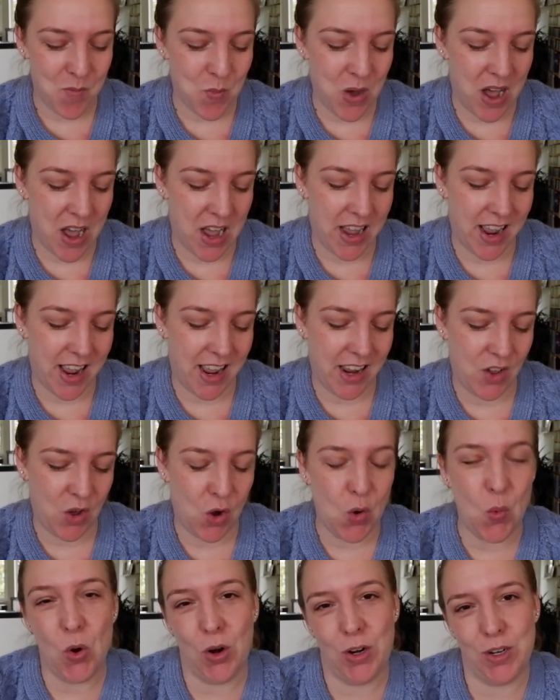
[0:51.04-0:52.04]
my
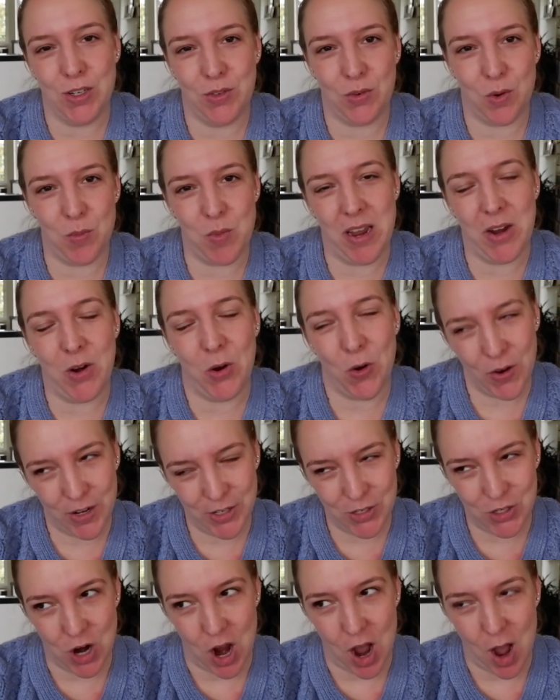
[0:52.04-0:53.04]
coworkers from my
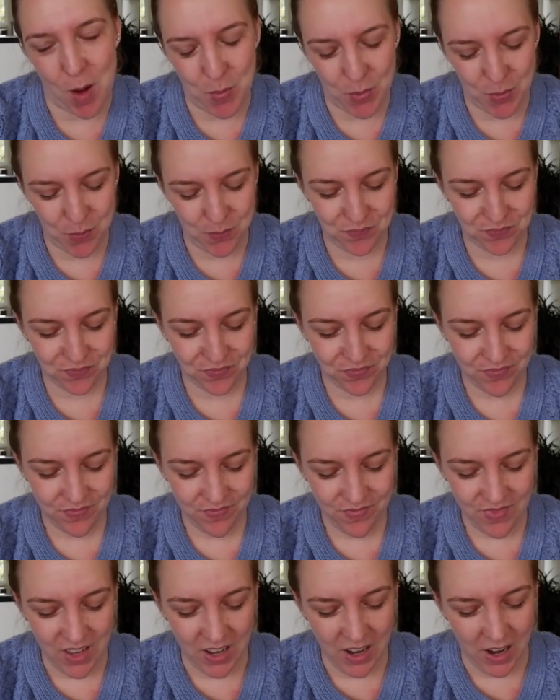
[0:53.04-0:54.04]
current job
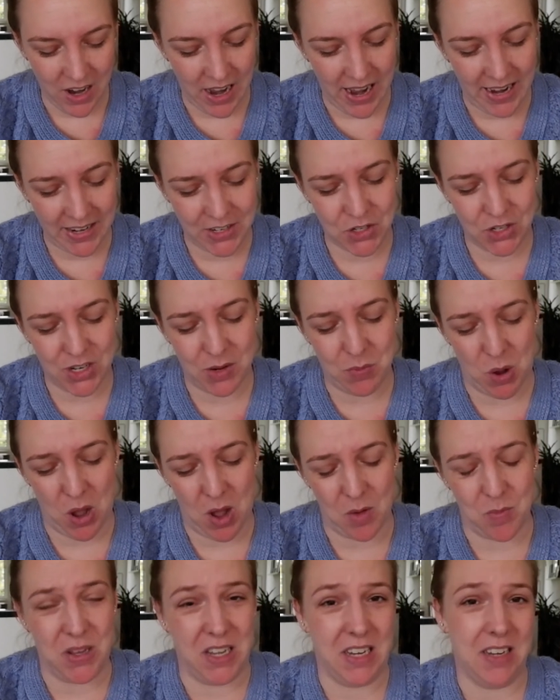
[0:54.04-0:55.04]
uh, actually
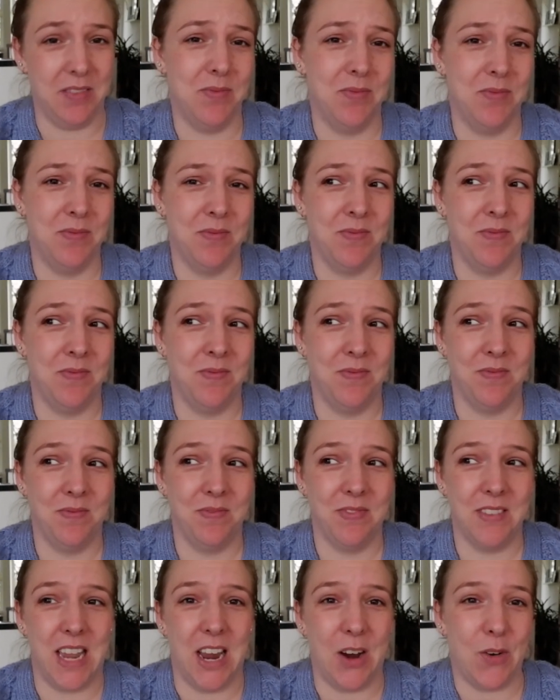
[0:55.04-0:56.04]
bought me
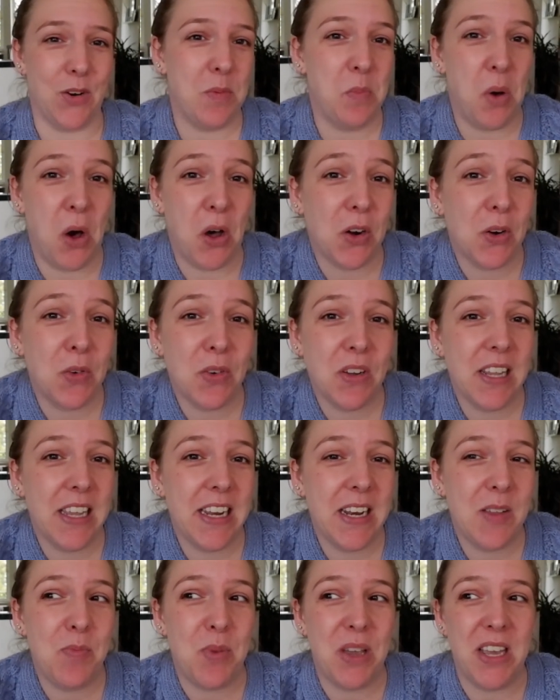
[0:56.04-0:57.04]
Harry Potter
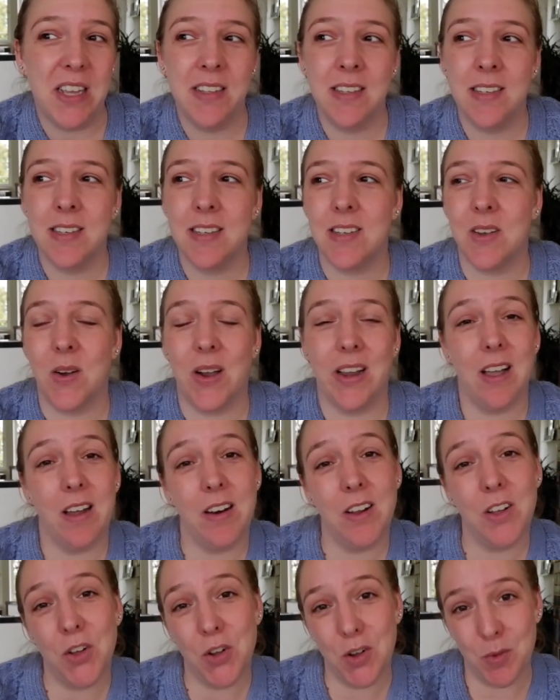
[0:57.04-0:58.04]
related bits. So I
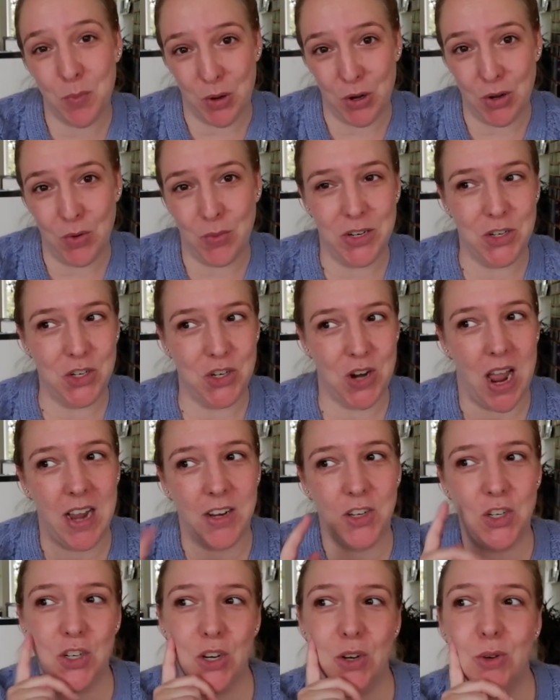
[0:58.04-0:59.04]
got a cookbook, which
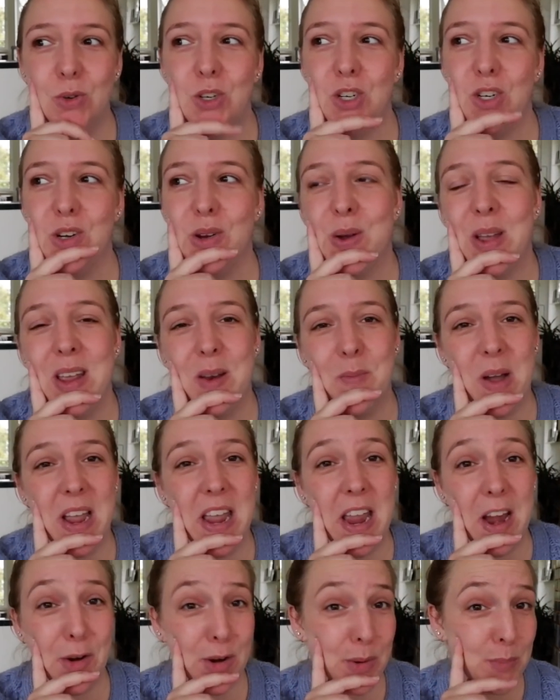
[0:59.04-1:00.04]
I showed you in my
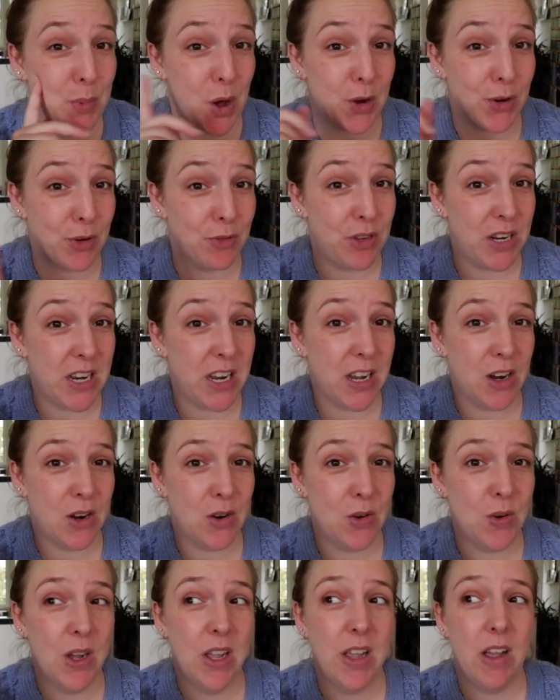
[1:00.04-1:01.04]
Harry Potter
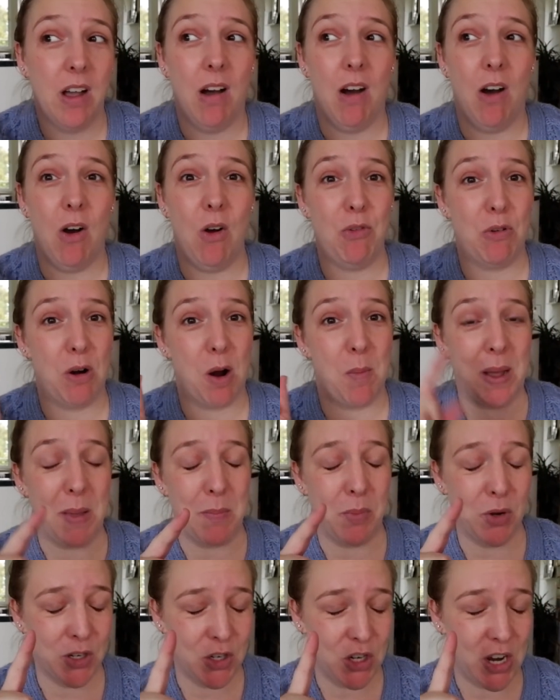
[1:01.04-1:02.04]
video over on my
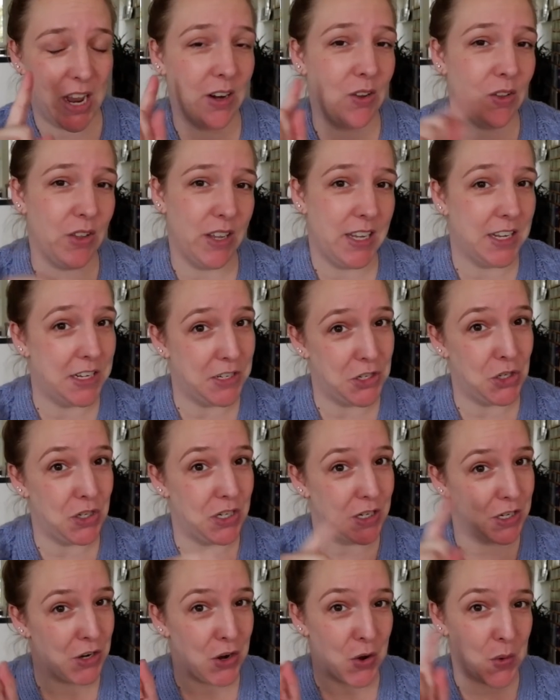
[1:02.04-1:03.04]
book channel. In case you
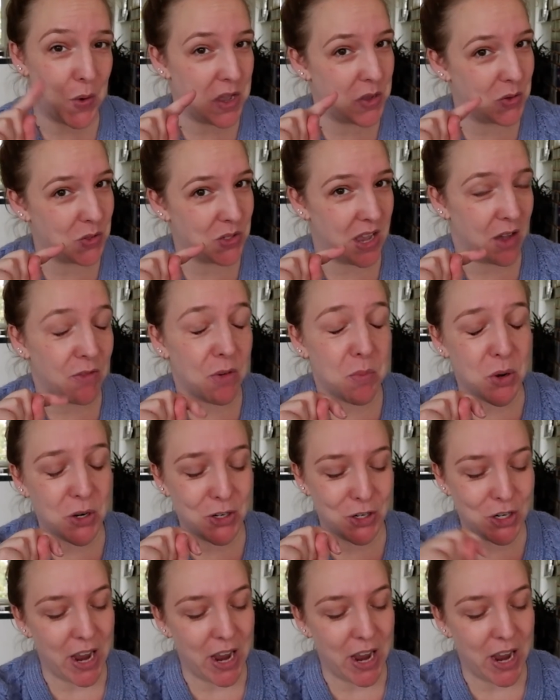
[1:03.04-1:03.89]
didn't know, I also have a book